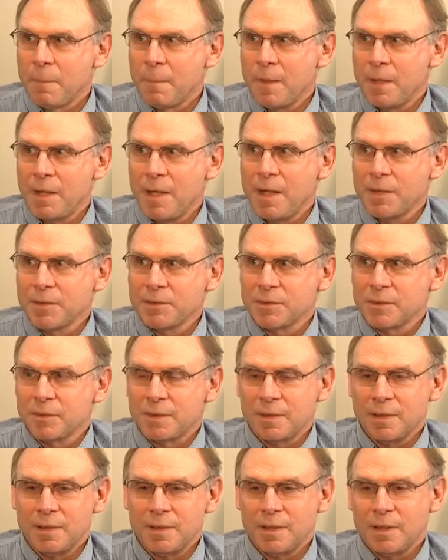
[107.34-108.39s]
And
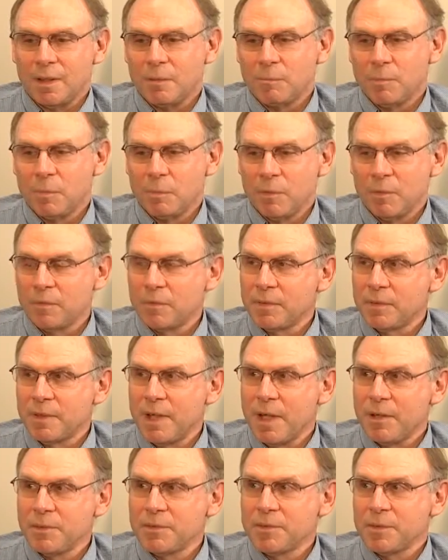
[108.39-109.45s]
actually, Upper Milford
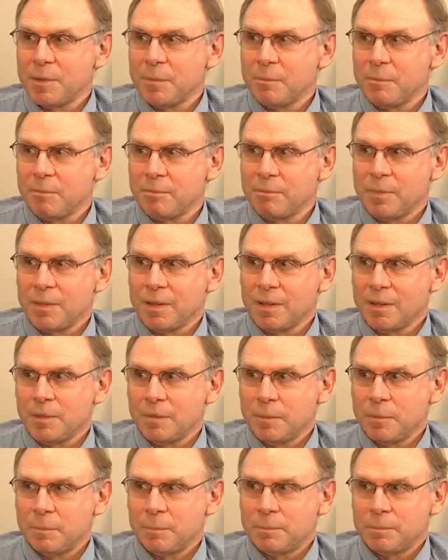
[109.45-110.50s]
Township,
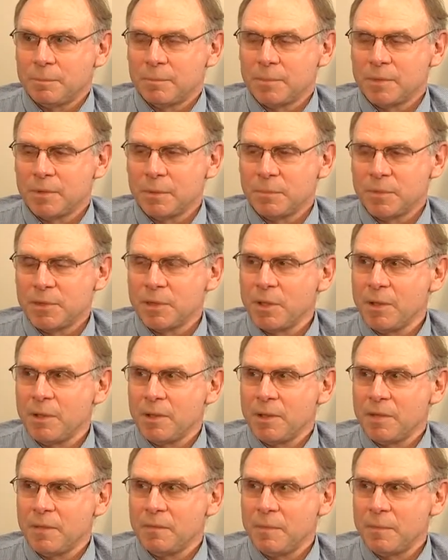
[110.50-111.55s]
the majority of